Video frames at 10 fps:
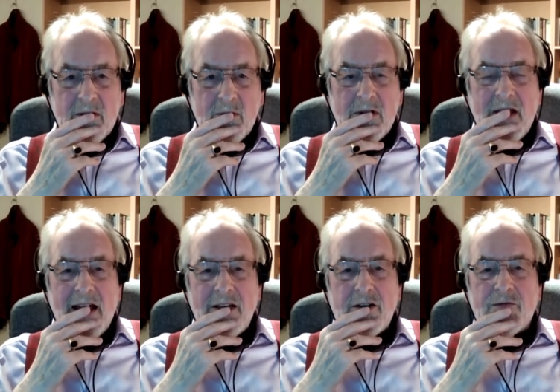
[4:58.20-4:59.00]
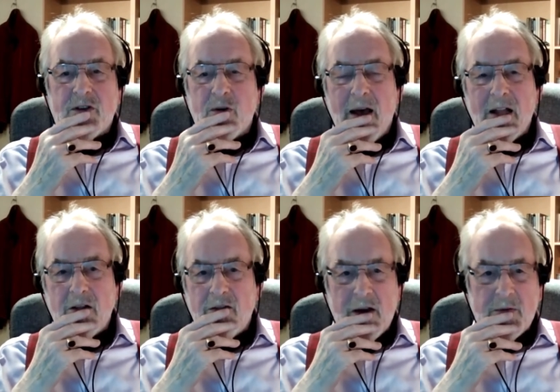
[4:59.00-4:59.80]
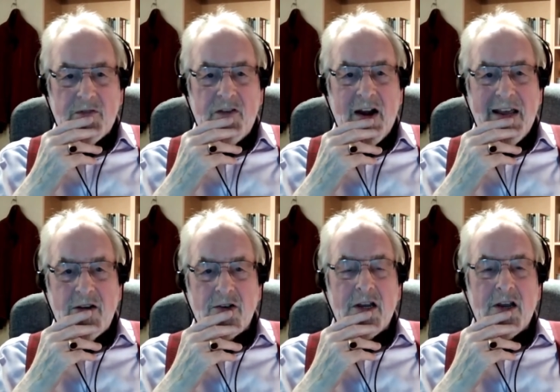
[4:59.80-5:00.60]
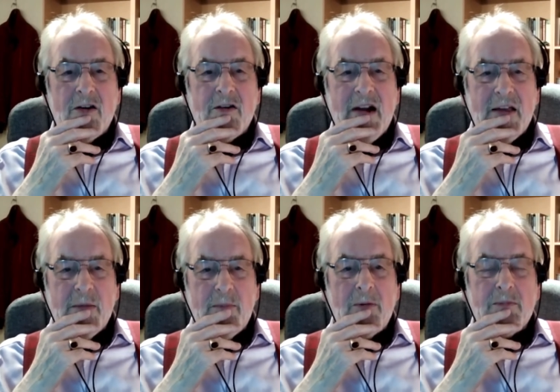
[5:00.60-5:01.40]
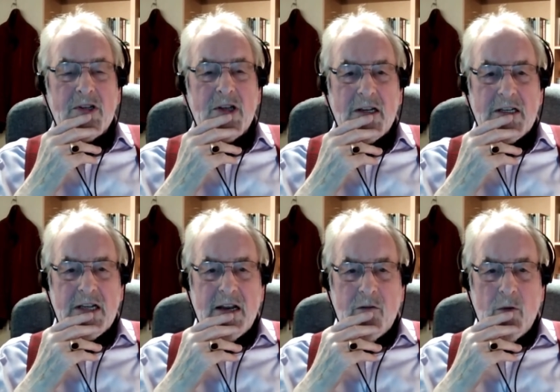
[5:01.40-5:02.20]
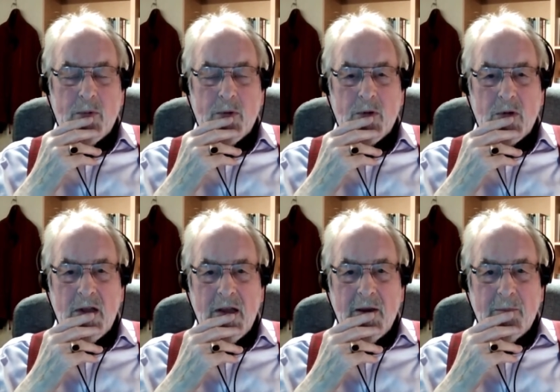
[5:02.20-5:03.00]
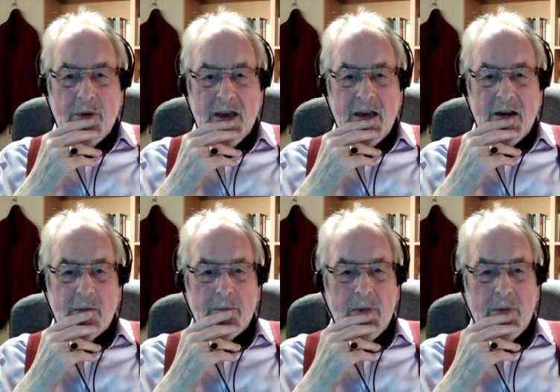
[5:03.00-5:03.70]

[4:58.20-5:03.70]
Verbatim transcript: Well, at the age of 12, I was very good at going around the bomb sites in Liverpool, picking up